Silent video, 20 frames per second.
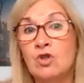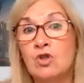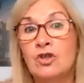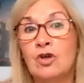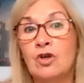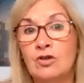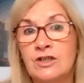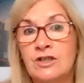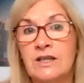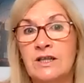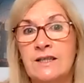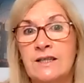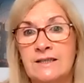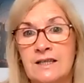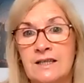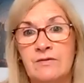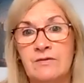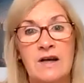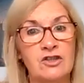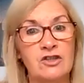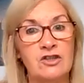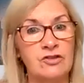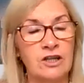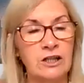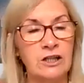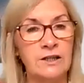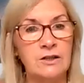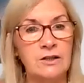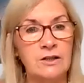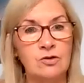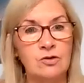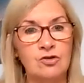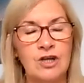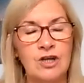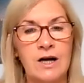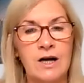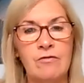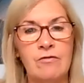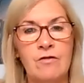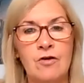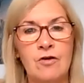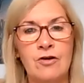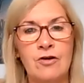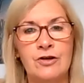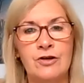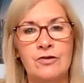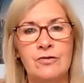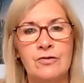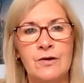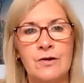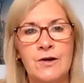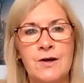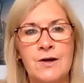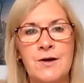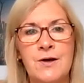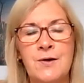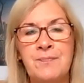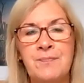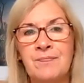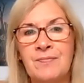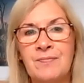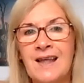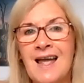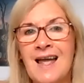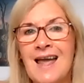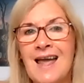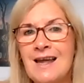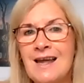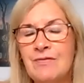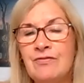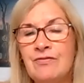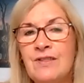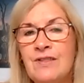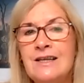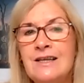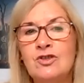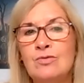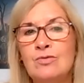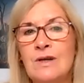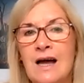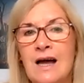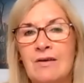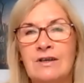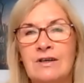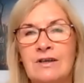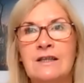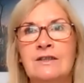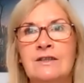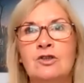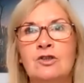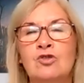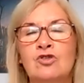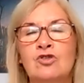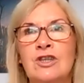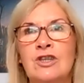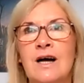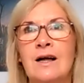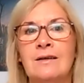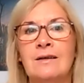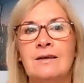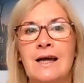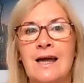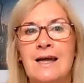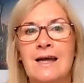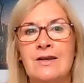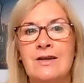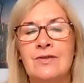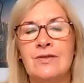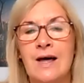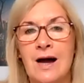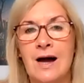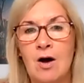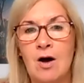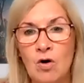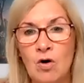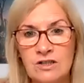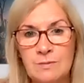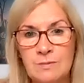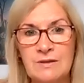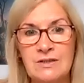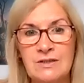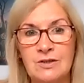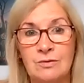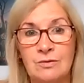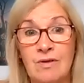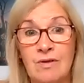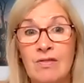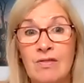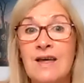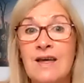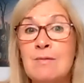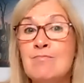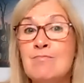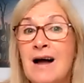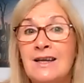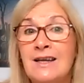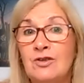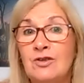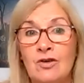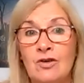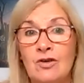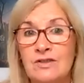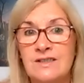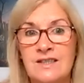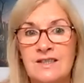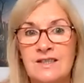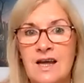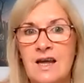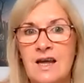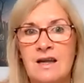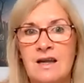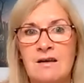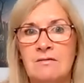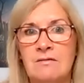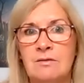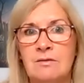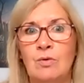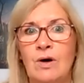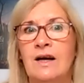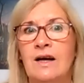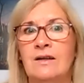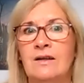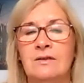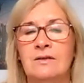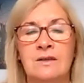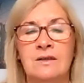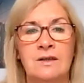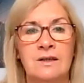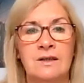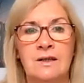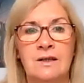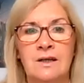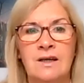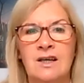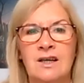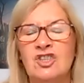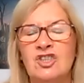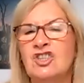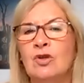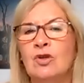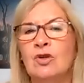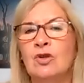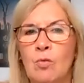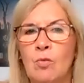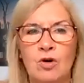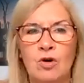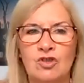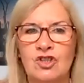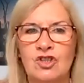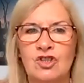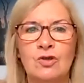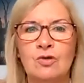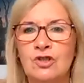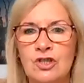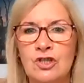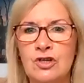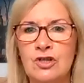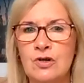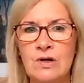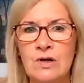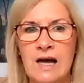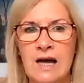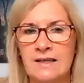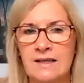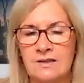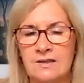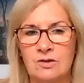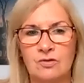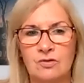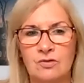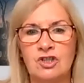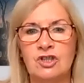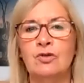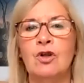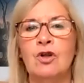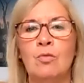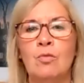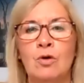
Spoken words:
alternative. Is there a clinical trial for you? If they don't have a clinical trial in that hospital, they might not say, well, she'll not want to go to Newcastle, she'll not